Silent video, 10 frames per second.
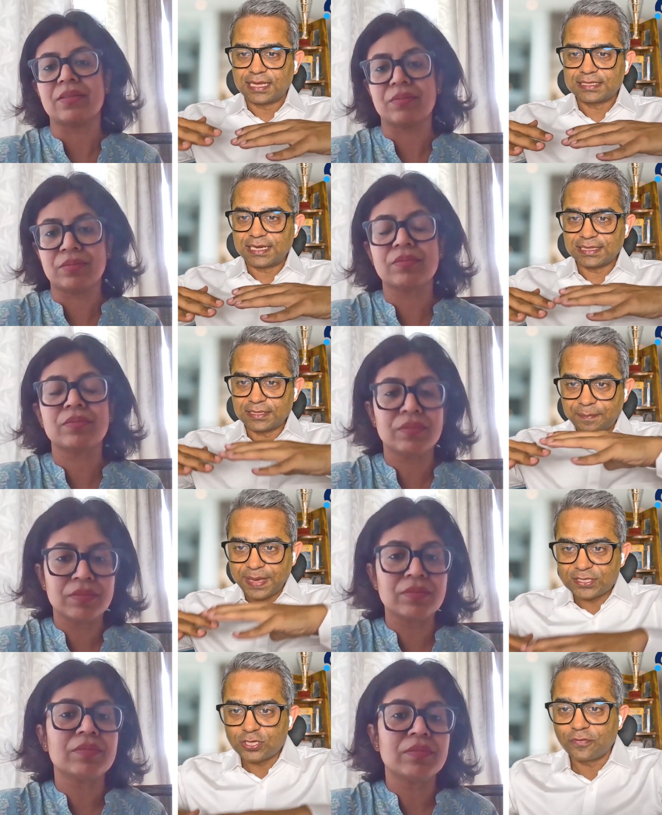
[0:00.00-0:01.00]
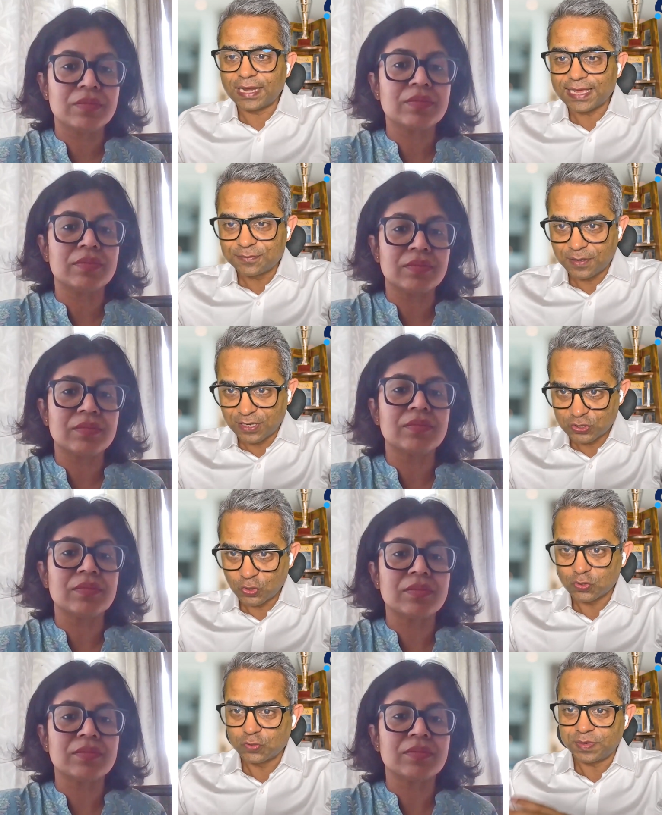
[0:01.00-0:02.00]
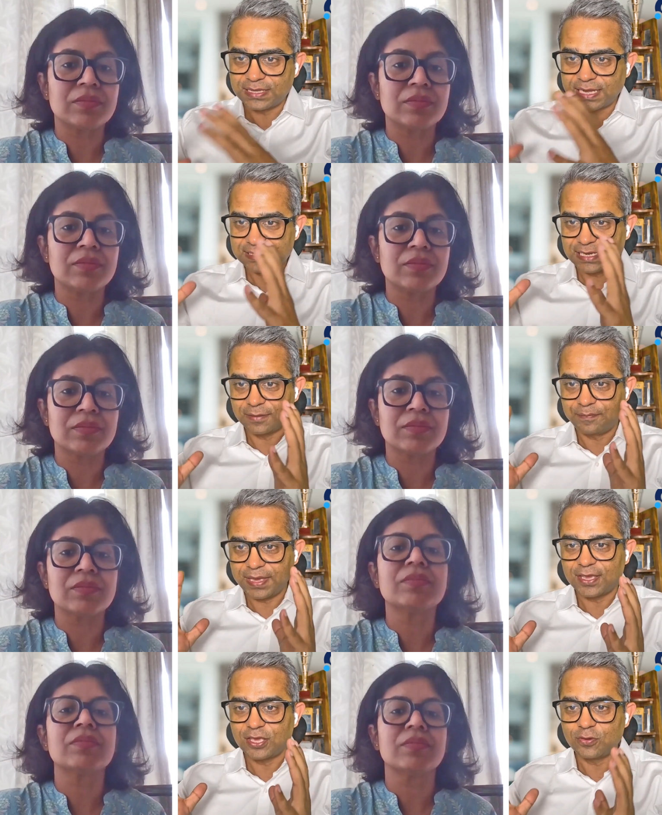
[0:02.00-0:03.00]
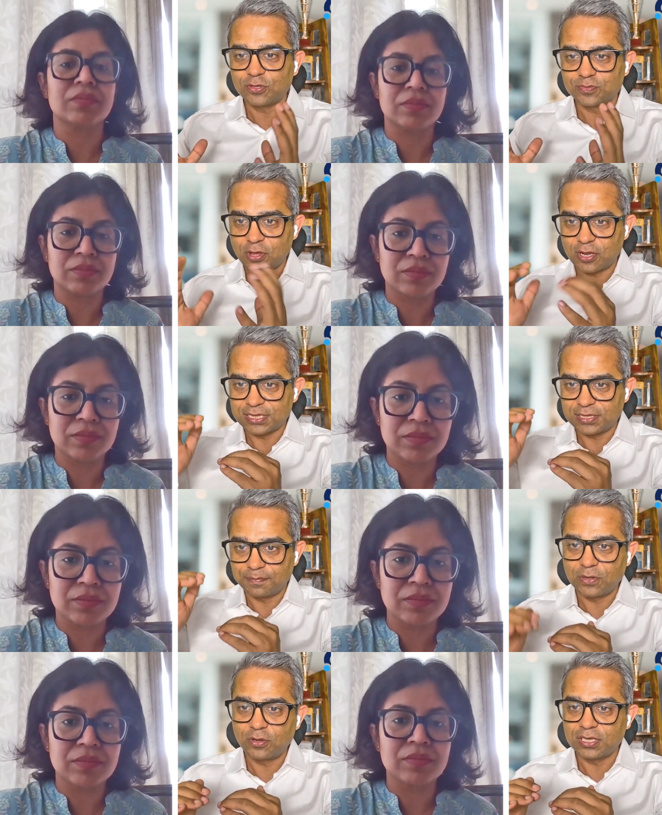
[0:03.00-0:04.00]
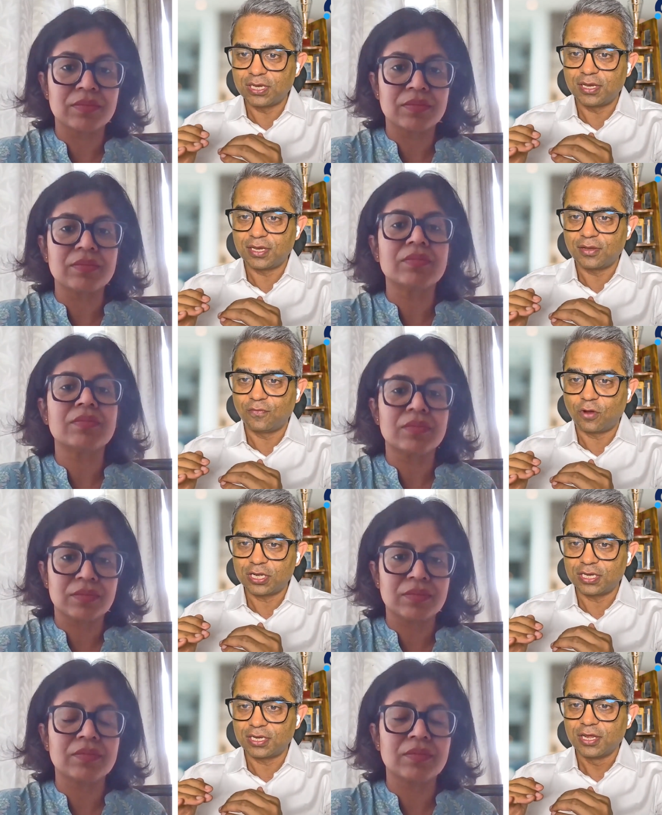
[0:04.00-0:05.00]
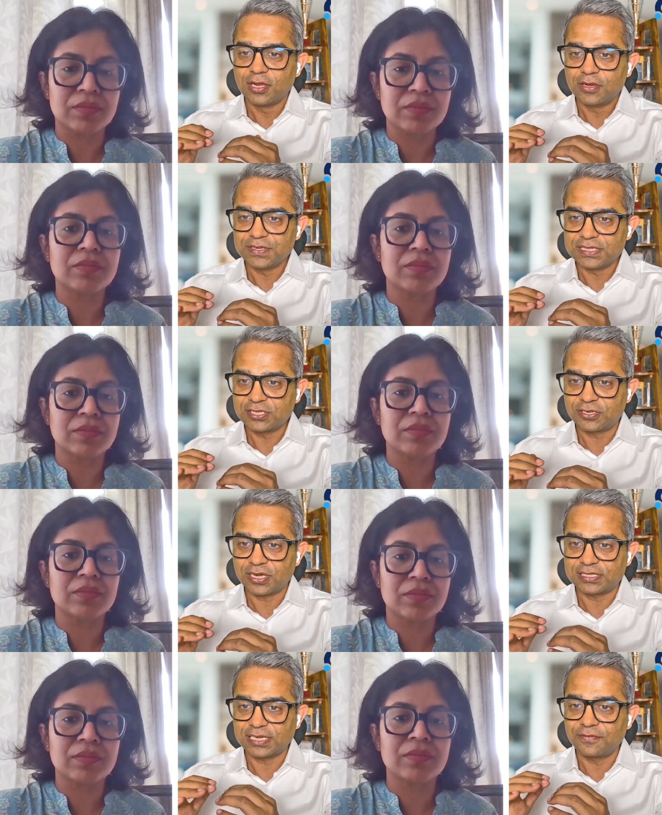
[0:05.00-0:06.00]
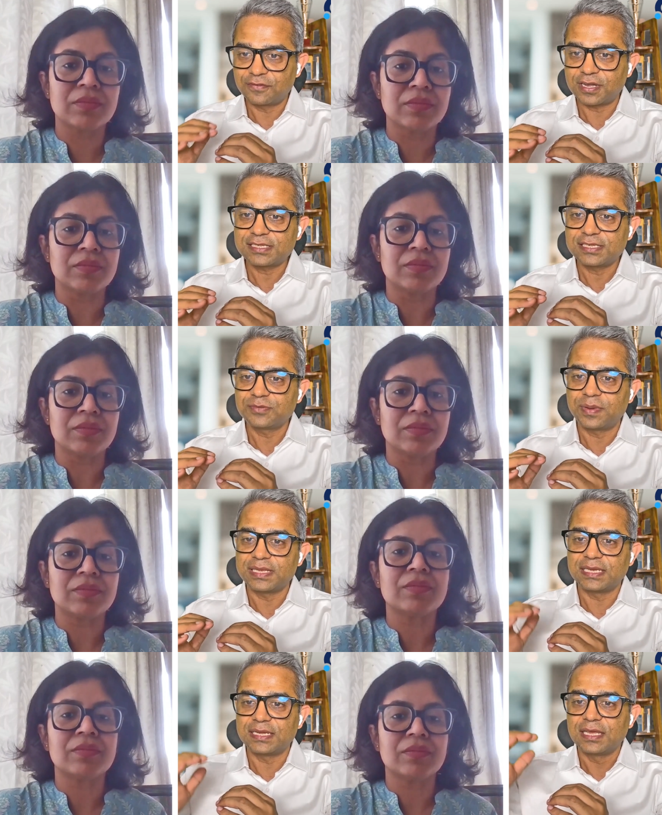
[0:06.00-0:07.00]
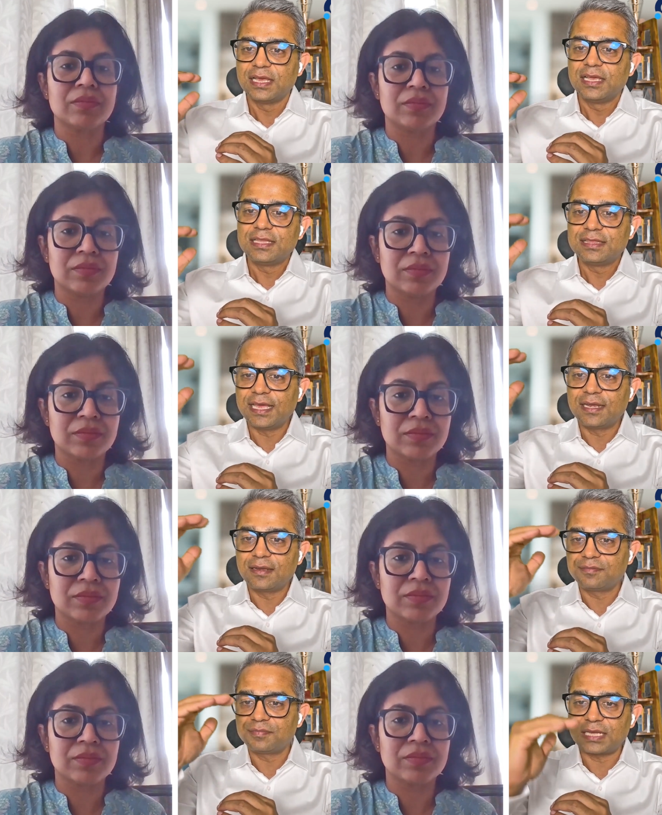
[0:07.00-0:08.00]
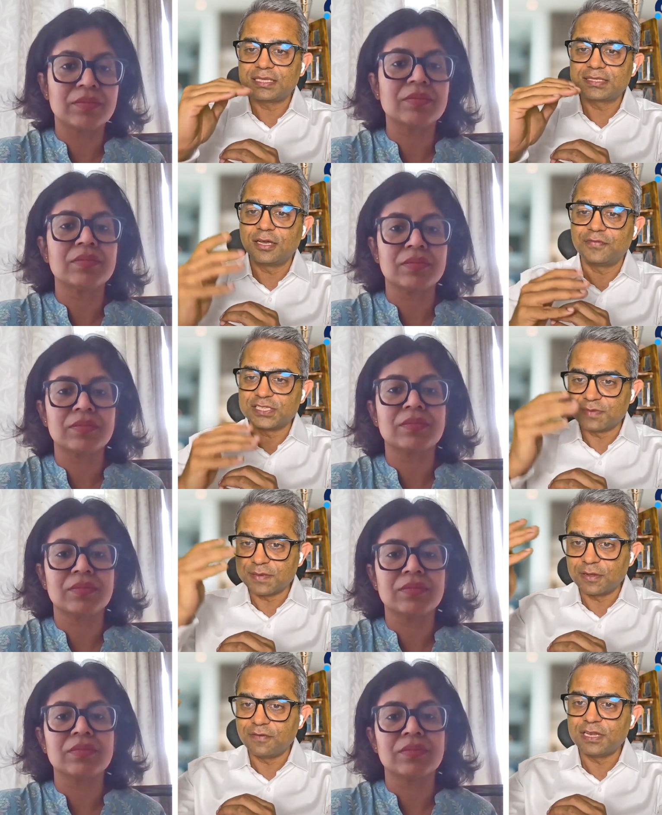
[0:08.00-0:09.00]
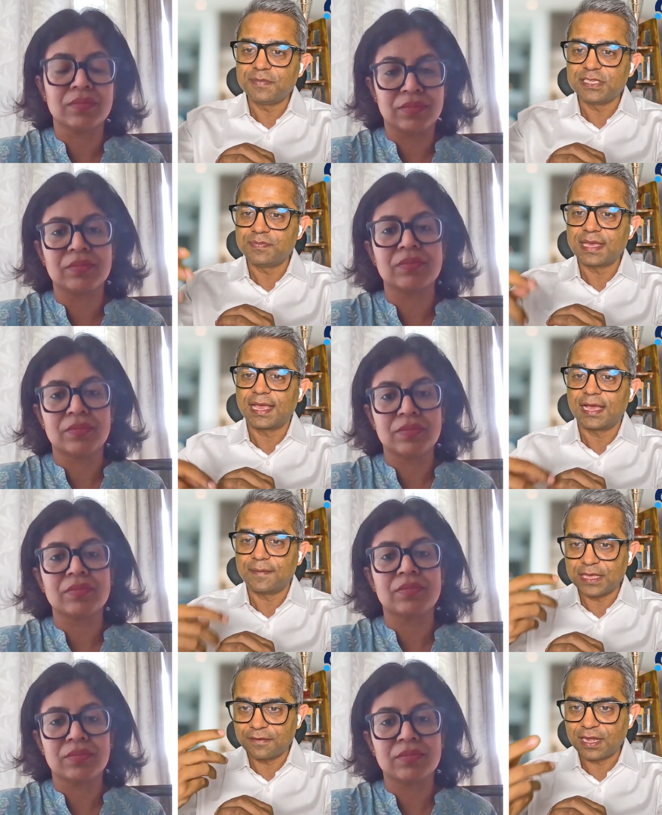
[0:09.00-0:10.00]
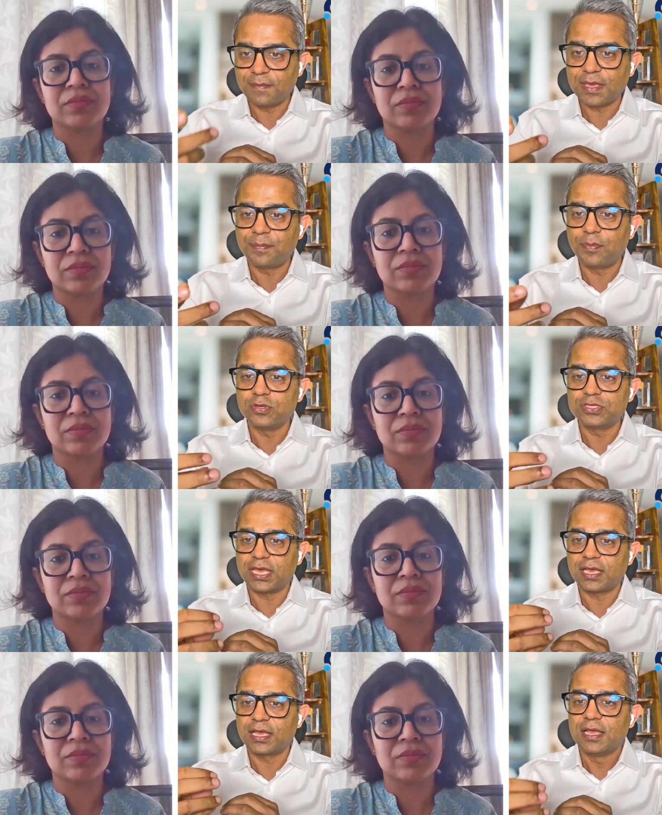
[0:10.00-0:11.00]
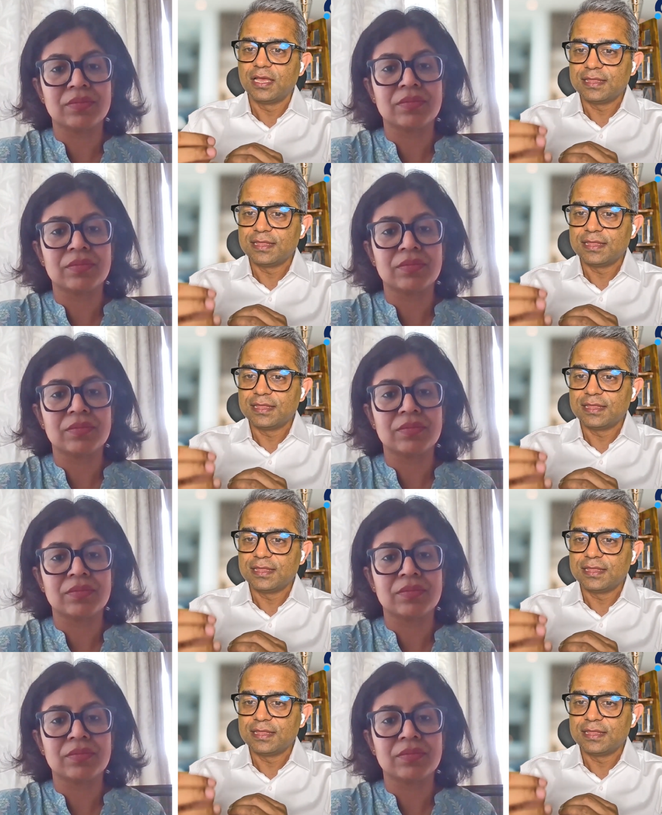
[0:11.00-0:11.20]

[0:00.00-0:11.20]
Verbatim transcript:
Speaker 1: that's like the base of an iceberg so to speak that's like the big huge monolith below the water which is trust. And if trust is present, then at the surface, people will be speaking up, they will be opposing,